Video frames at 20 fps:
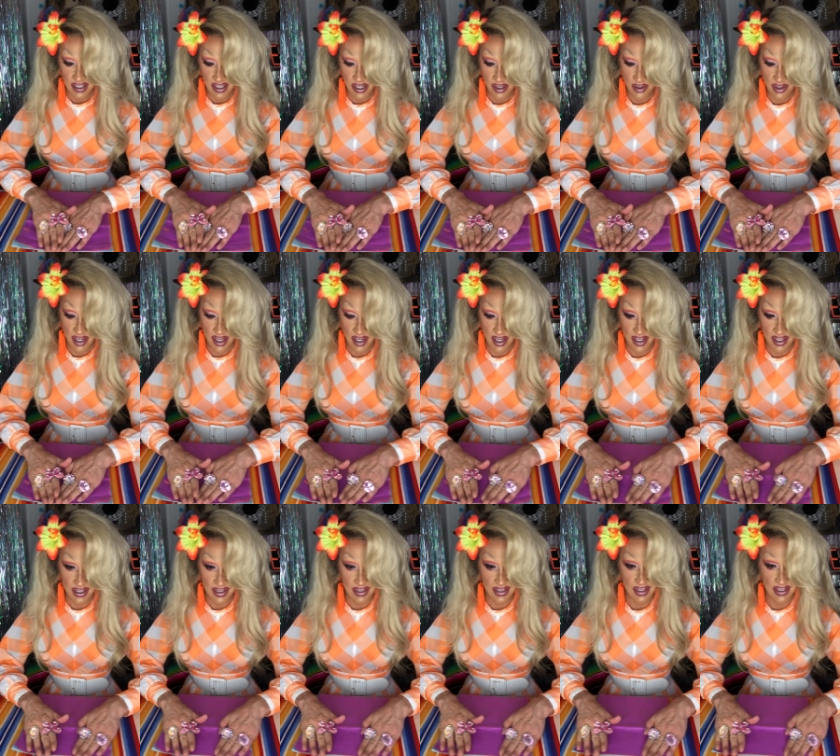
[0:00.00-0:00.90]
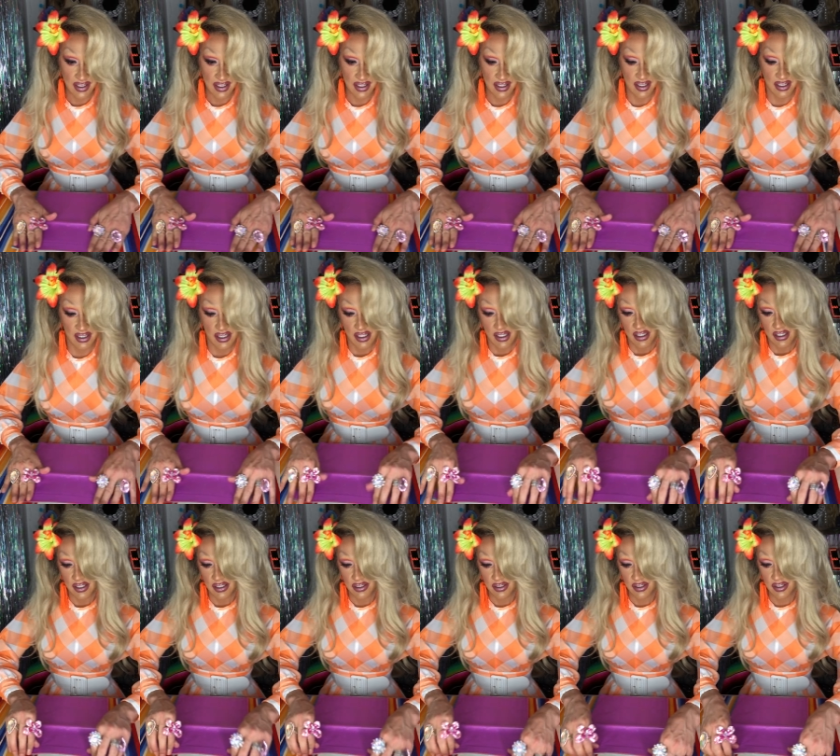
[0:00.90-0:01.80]
Okay?
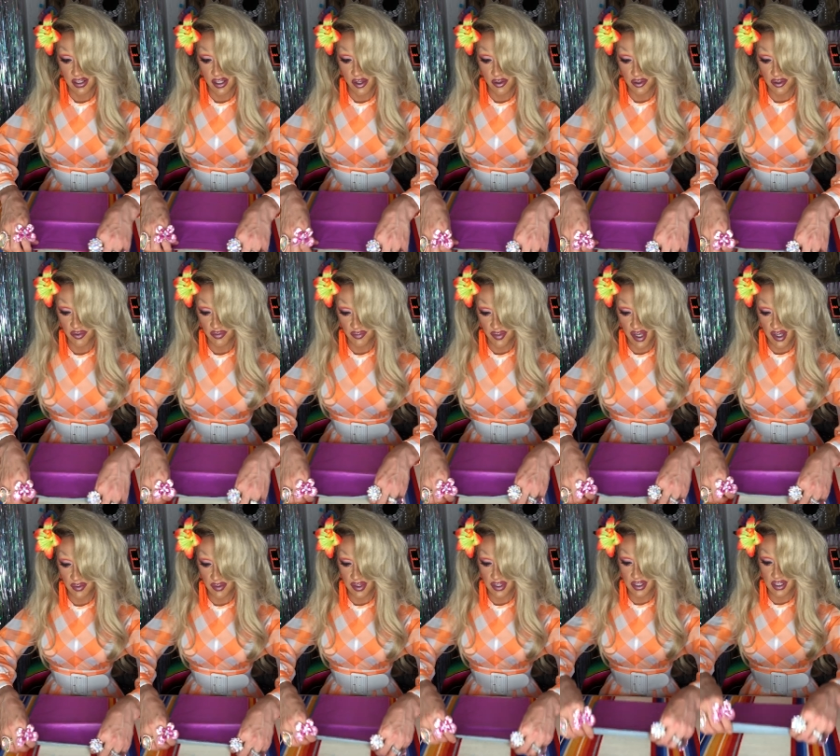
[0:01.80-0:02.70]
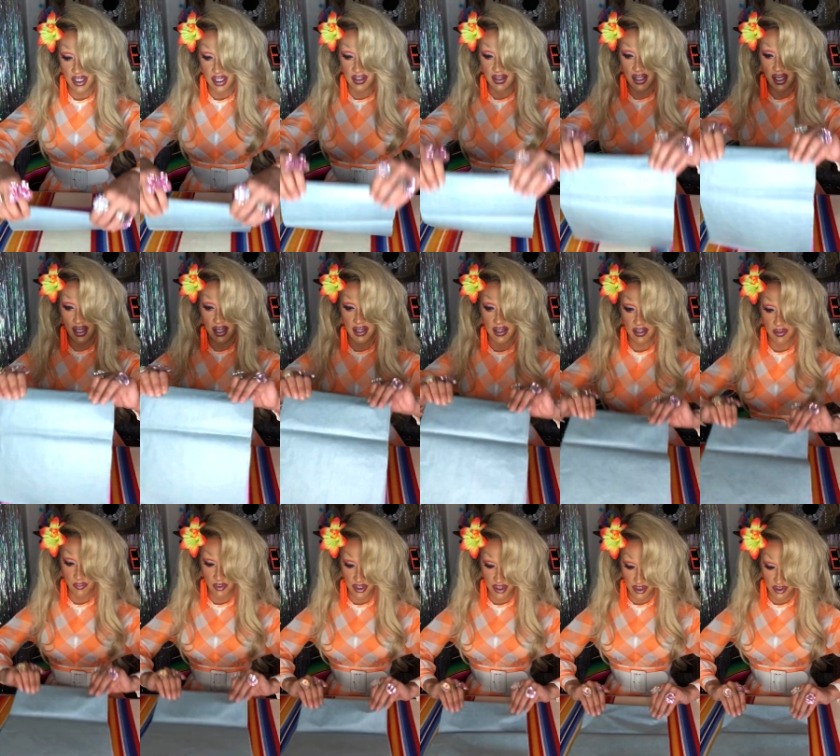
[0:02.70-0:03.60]
So you've maybe done that when